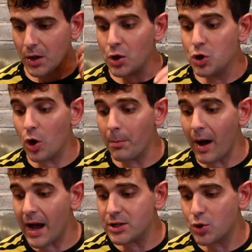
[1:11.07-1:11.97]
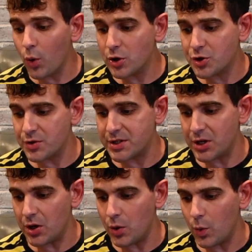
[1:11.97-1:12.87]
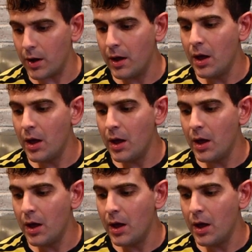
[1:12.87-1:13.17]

Your mind tortures you.